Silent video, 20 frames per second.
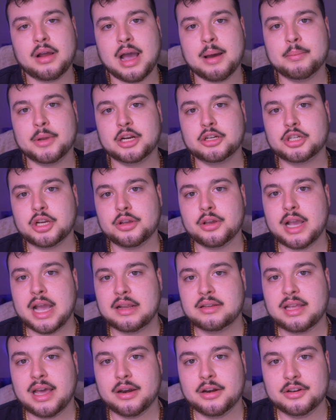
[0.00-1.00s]
I'm gonna show you
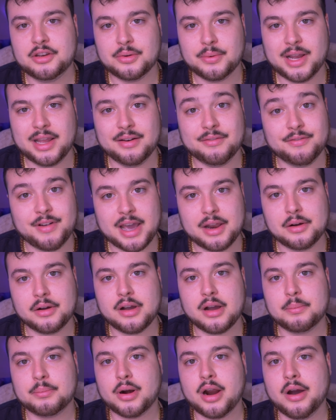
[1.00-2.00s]
guys how to do it in Final
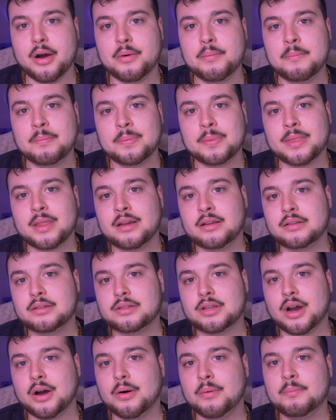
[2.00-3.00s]
Cut Pro.
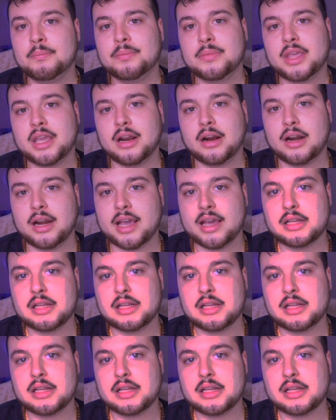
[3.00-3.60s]
So here it